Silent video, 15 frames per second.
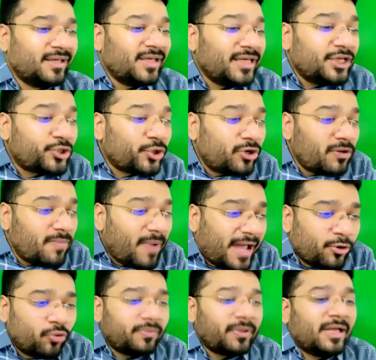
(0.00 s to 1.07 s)
Issued by
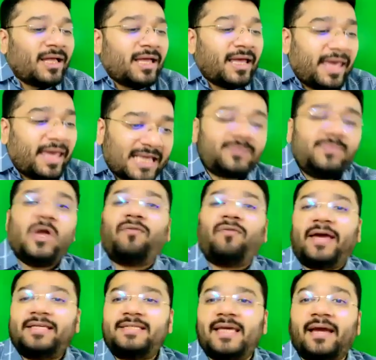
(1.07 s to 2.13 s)
whom? ASB of
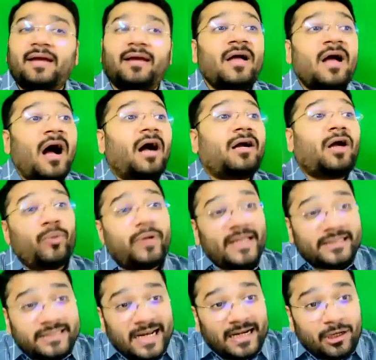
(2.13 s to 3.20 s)
ICAI. Accounting
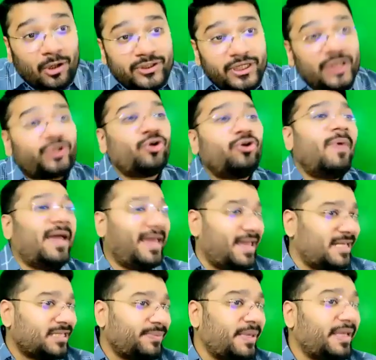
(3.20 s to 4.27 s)
standard also issued by
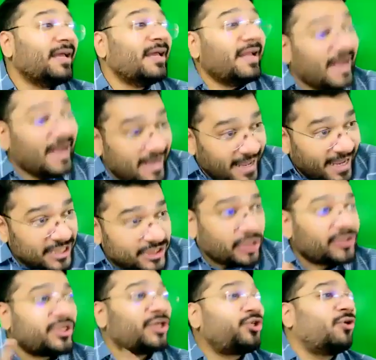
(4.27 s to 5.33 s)
ASB. Ind AS
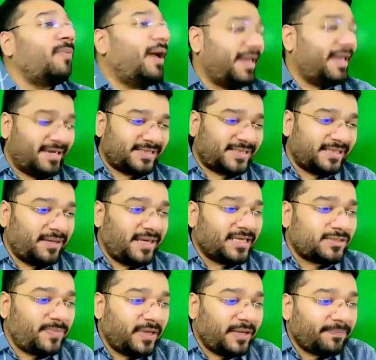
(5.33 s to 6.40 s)
also issued by
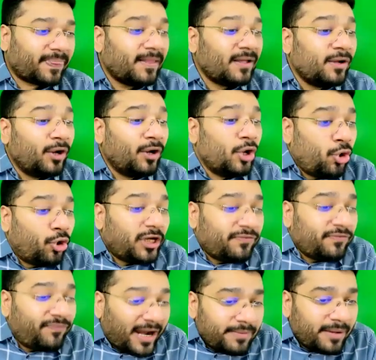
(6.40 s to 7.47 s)
ASB.
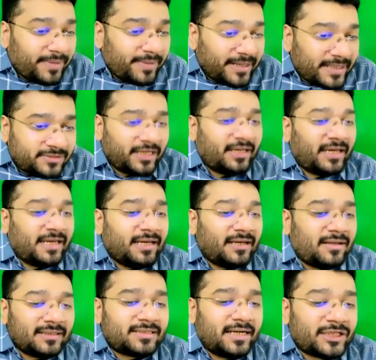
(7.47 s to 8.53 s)
Notified by ministry in
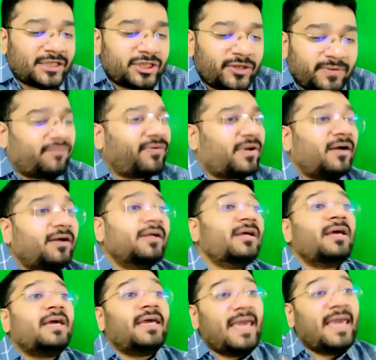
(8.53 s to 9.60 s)
consultation with NAFRA.
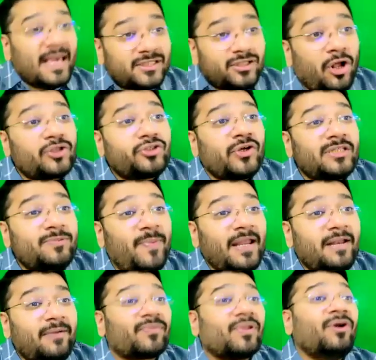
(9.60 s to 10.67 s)
AS also is
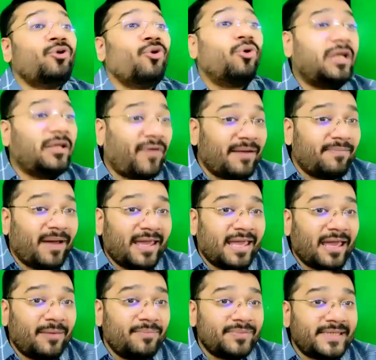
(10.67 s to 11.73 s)
being notified by
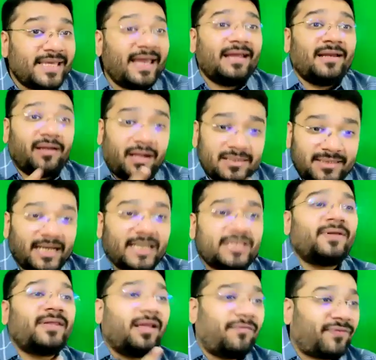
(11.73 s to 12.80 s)
MCA in consultation
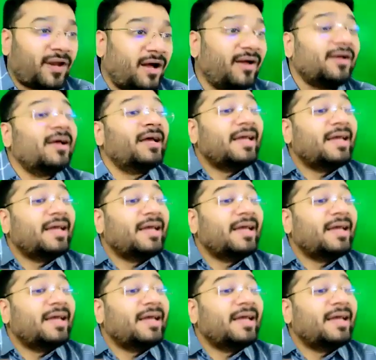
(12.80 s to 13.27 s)
with NAFRA.